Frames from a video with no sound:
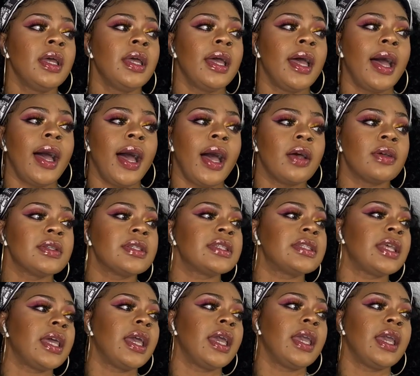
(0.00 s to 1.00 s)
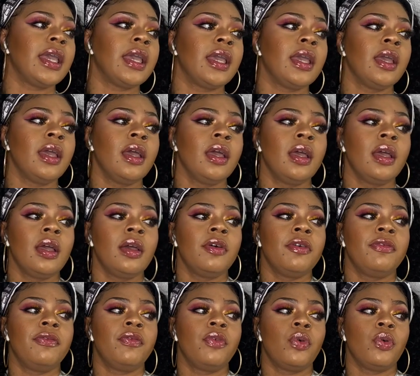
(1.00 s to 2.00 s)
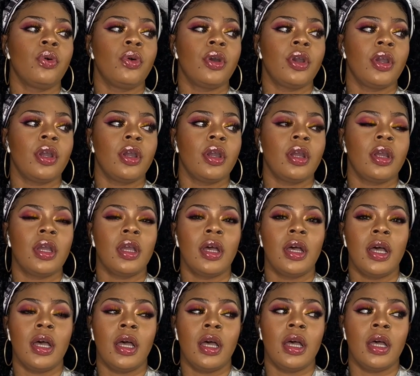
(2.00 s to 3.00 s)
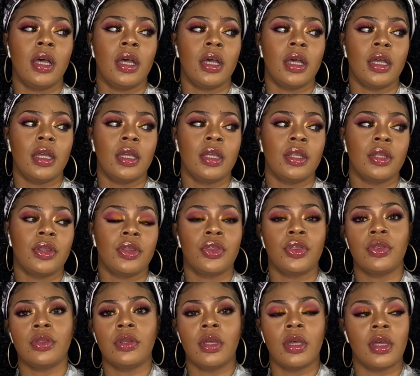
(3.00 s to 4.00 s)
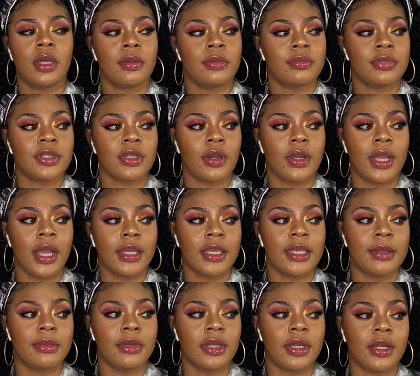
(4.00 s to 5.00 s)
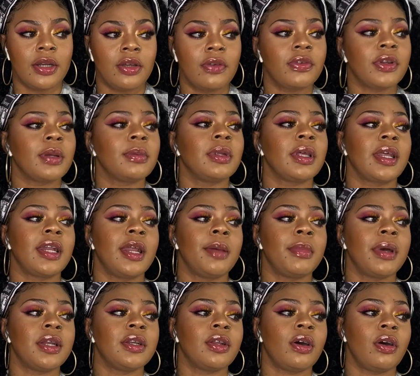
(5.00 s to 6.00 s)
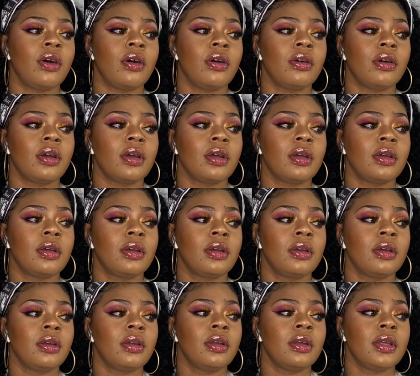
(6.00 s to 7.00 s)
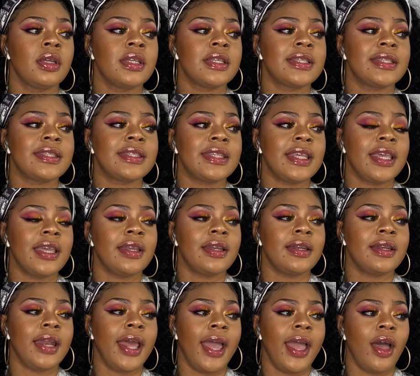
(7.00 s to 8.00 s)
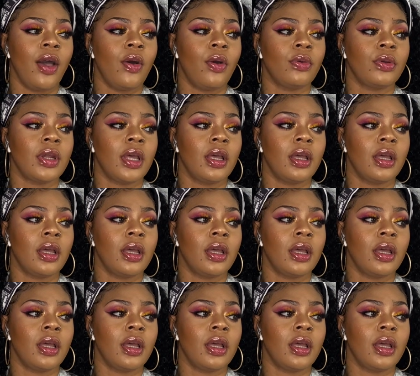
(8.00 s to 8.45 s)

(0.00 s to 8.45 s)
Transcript: I'll say, for I'm sorry, I keep looking over here. I'm looking at my dog. Sit down.